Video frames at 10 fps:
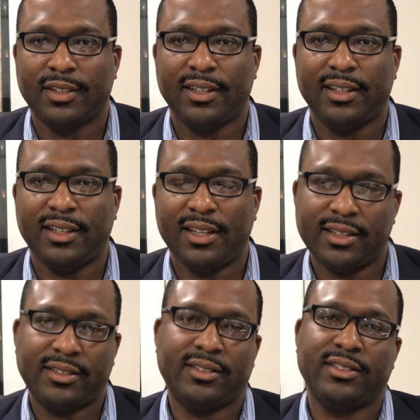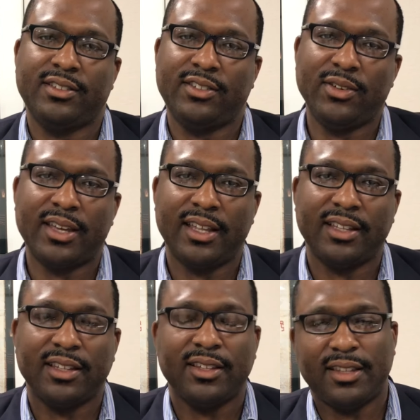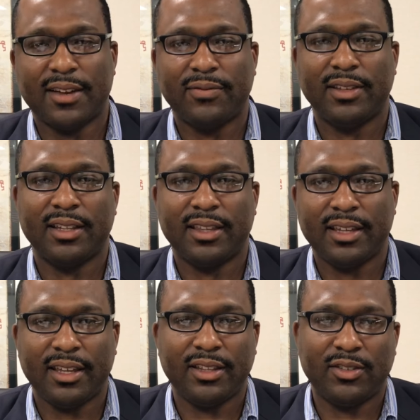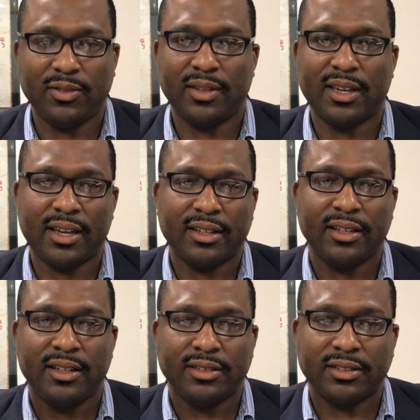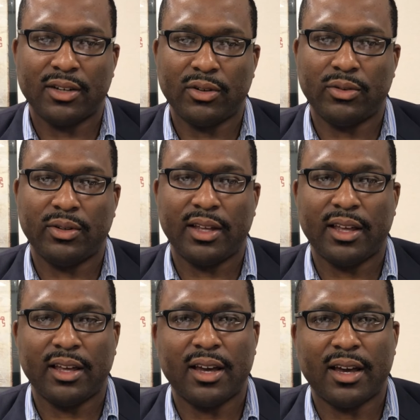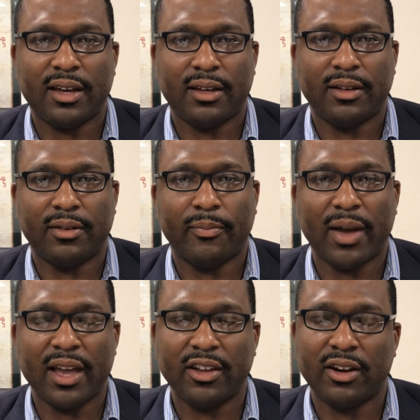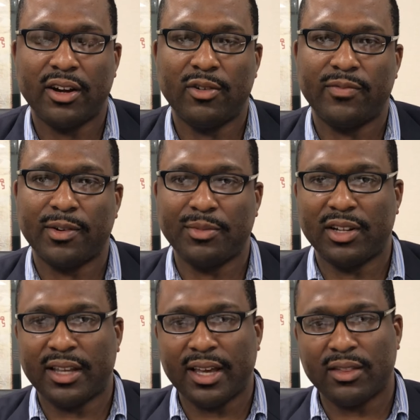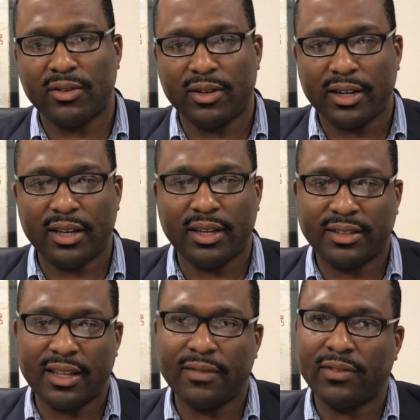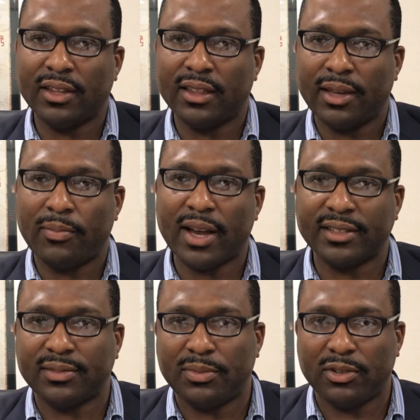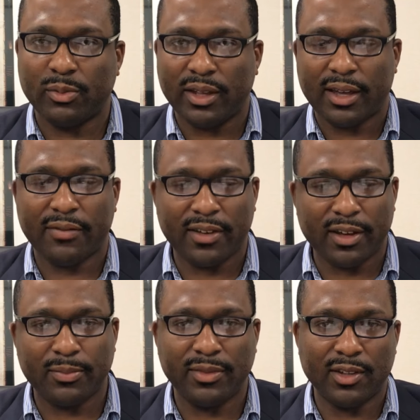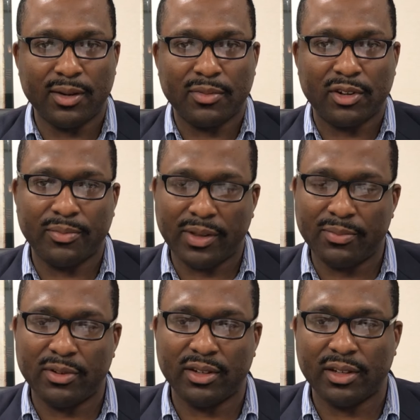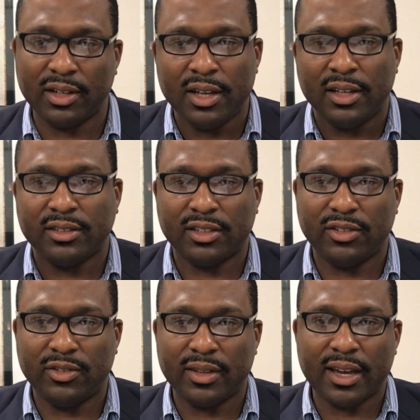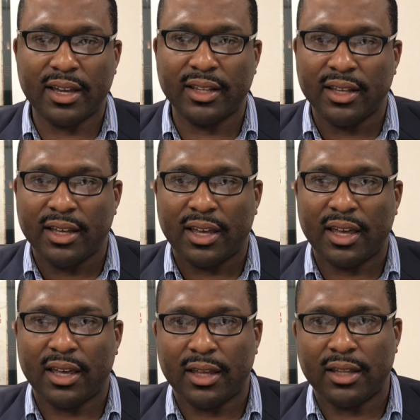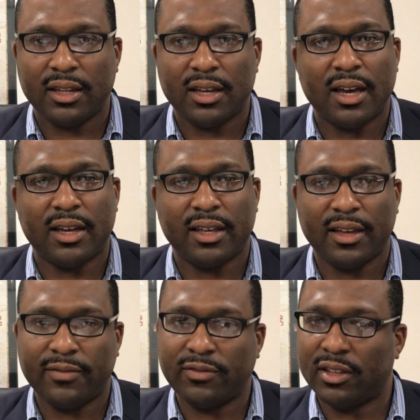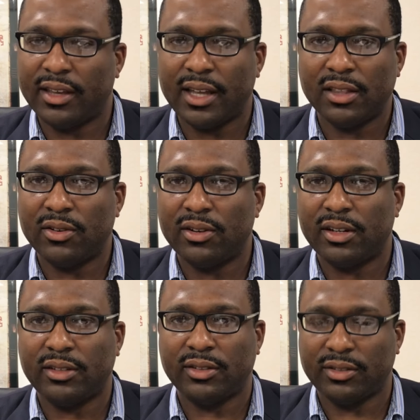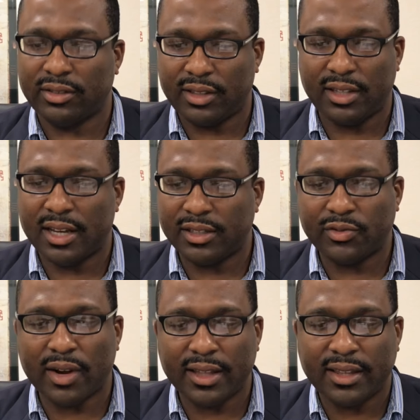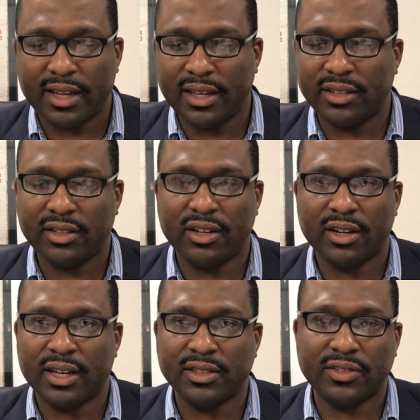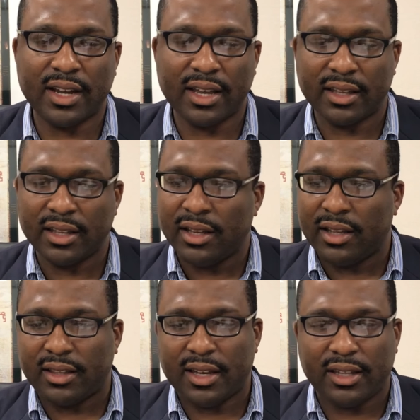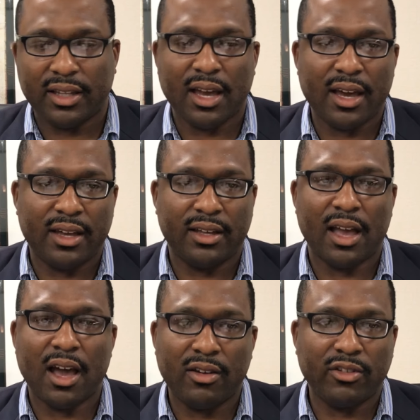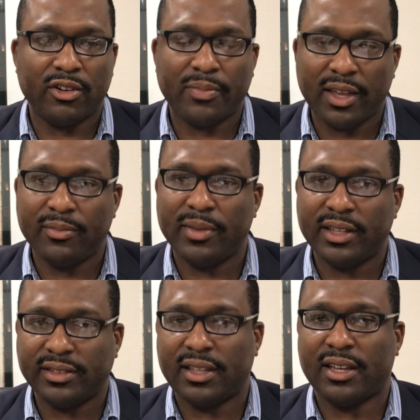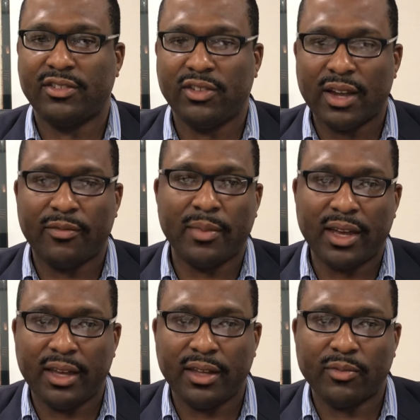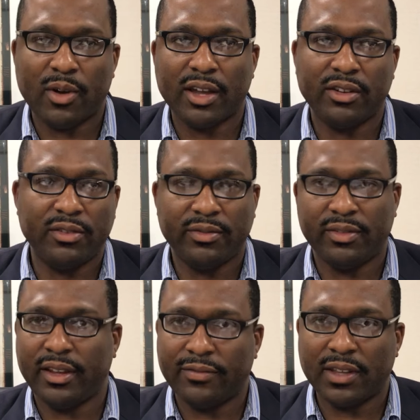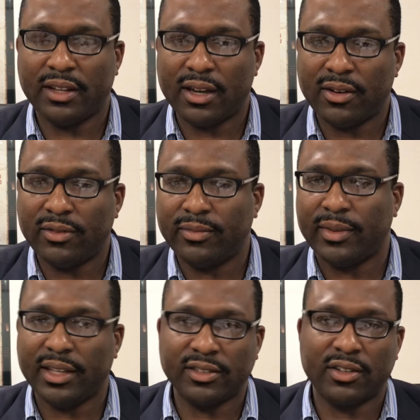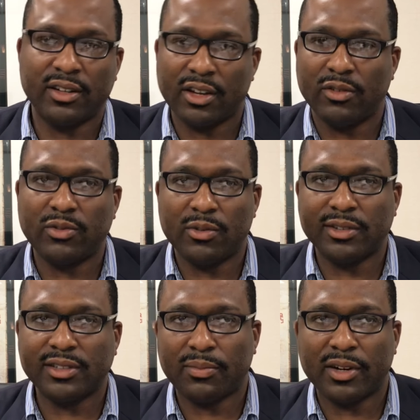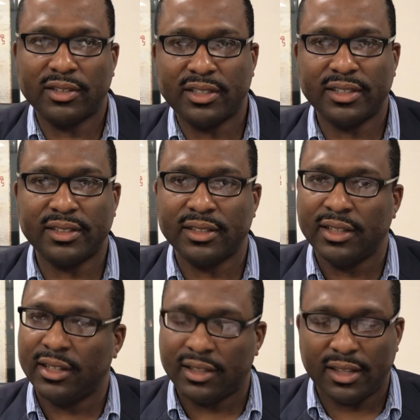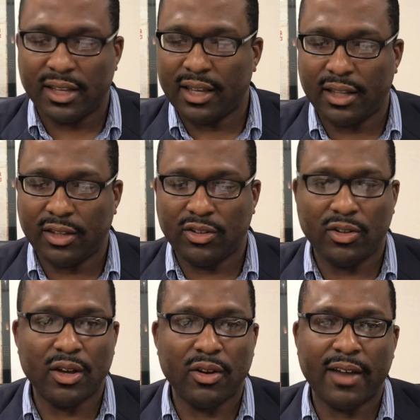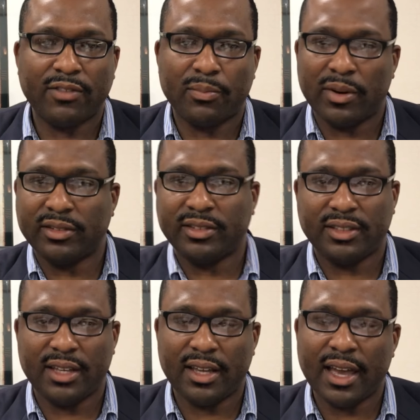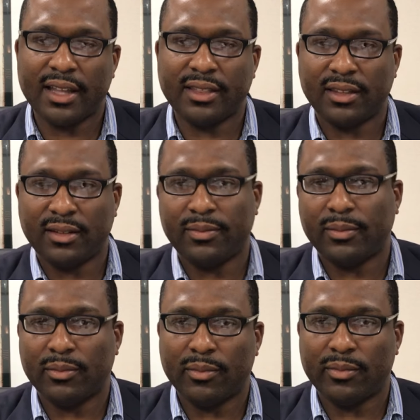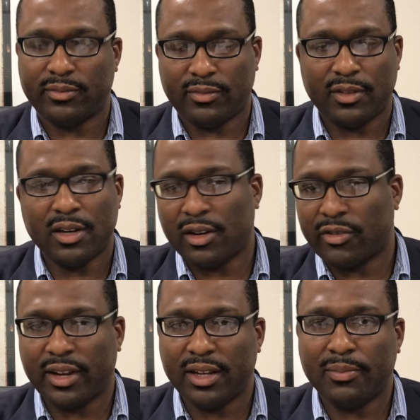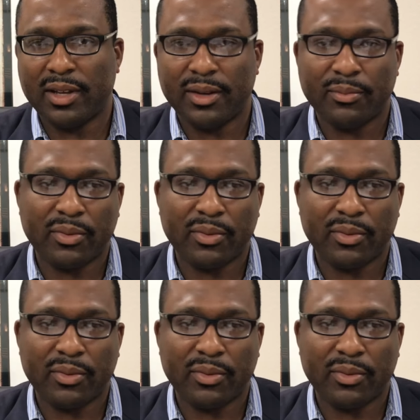Yes, you can definitely do that. So buying your home from your landlord is definitely possible. We have helped a number of people to do that. And if the landlord does write that into your contract, that all your payments that you have made while you lived in the home is going to go towards the purchase, then you don't have to purchase it at the agreed upon price.